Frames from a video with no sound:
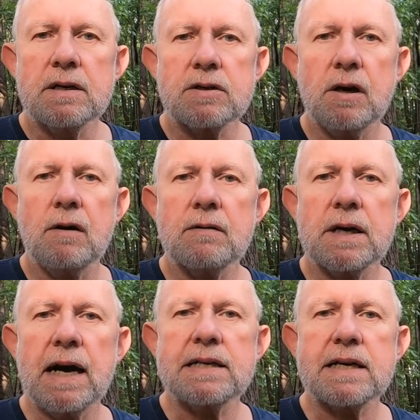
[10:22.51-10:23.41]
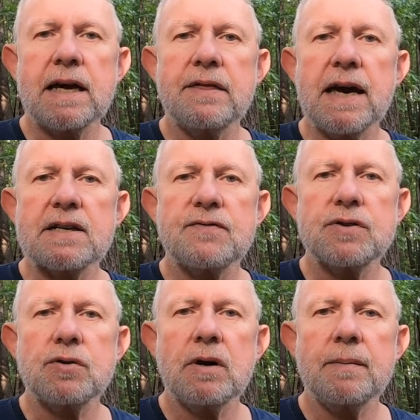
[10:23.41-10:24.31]
So guys, again, thanks
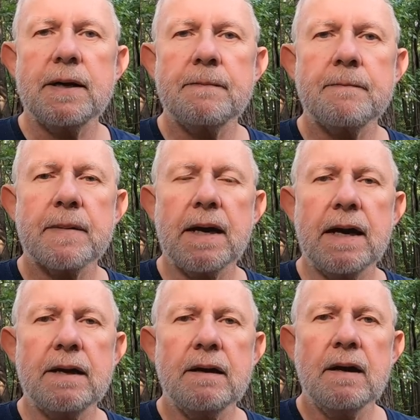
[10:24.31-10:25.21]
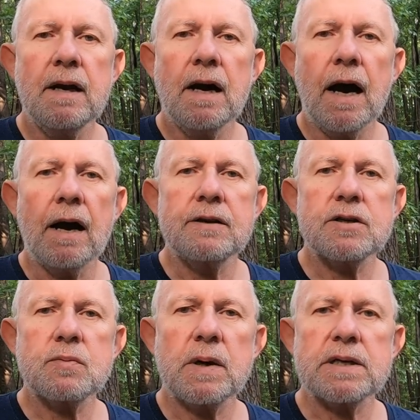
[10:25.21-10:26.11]
for joining me. And I
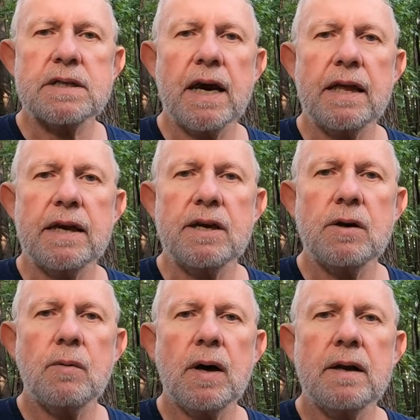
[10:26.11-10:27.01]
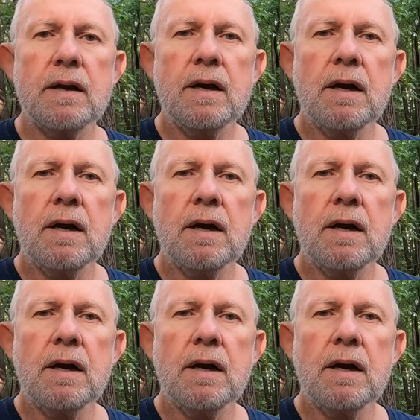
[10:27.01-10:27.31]
just want to say that, you know what?